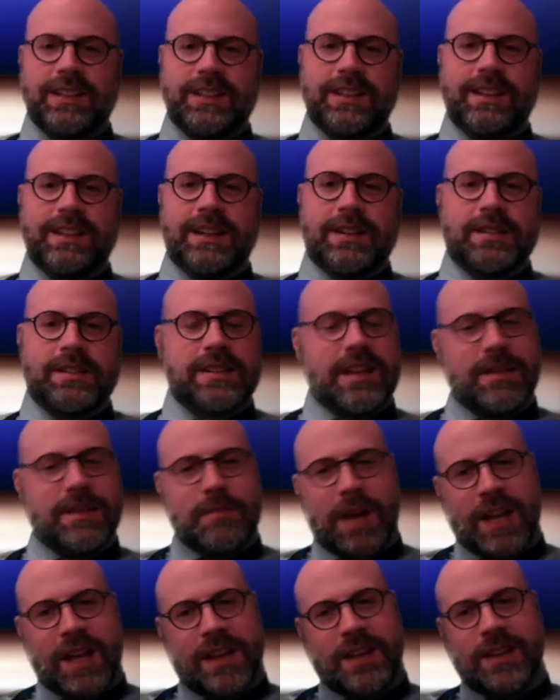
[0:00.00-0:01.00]
And just in
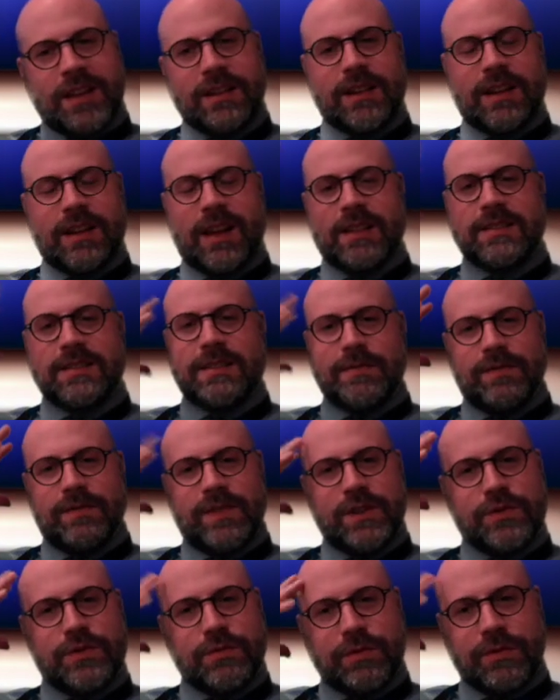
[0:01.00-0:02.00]
my head, guys, the
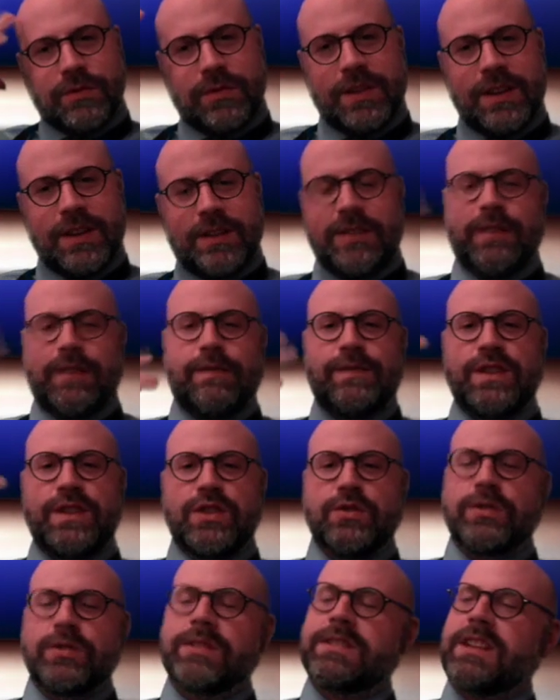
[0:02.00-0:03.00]
visual theater, the
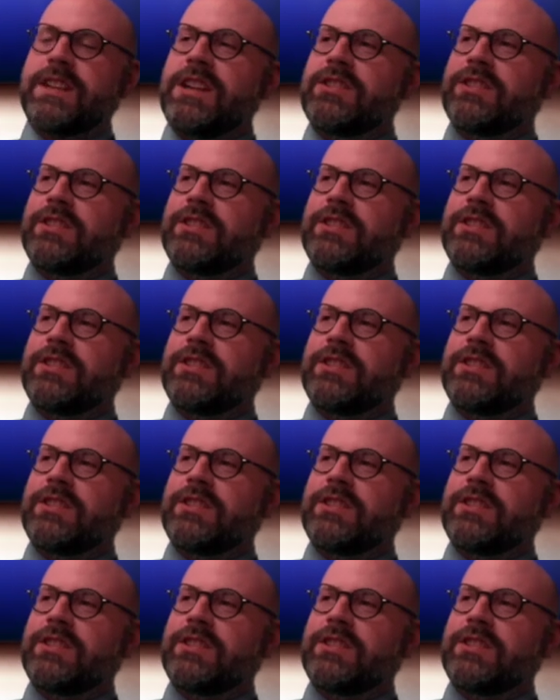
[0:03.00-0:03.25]
visualization, I